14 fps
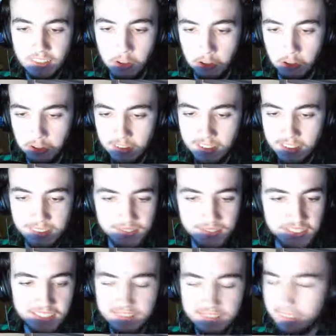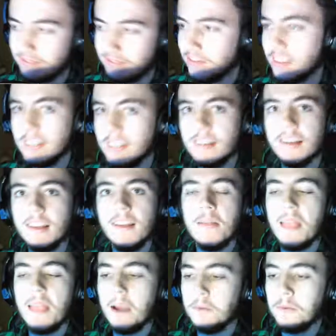I
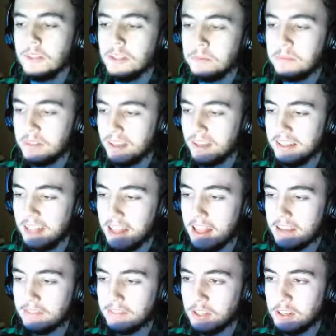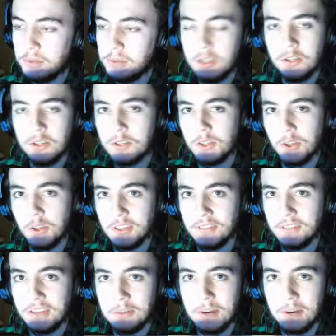wanted to put that in the last video, but it took so long to
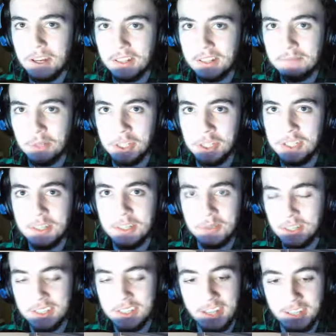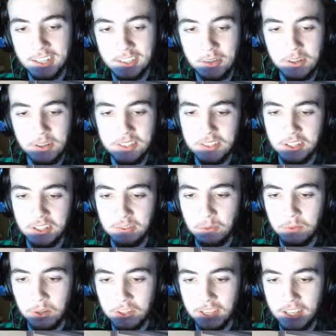find where I put it, and I was like, nah, you know what, it's not even
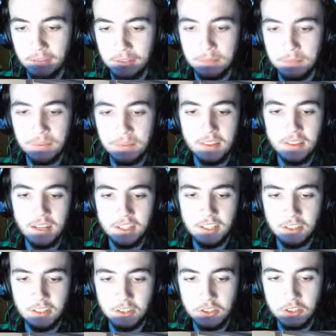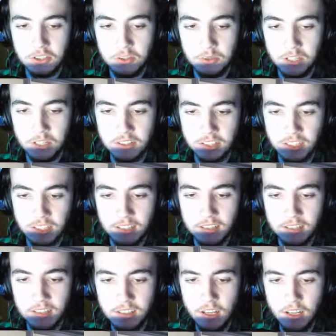worth the effort. I didn't notice that she was listening
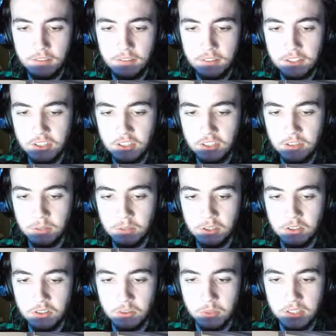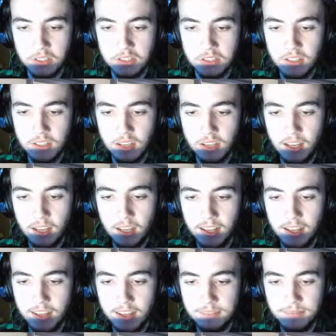in. Her face is in her book as always.
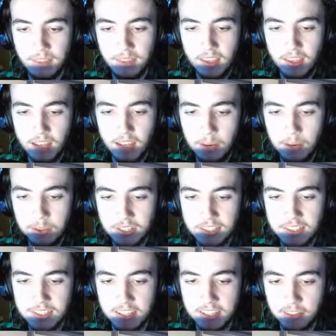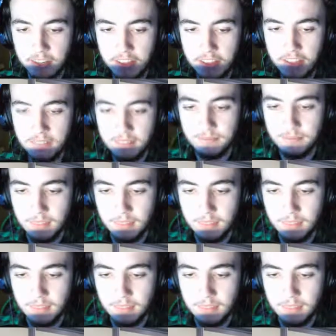I wasn't listening or anything.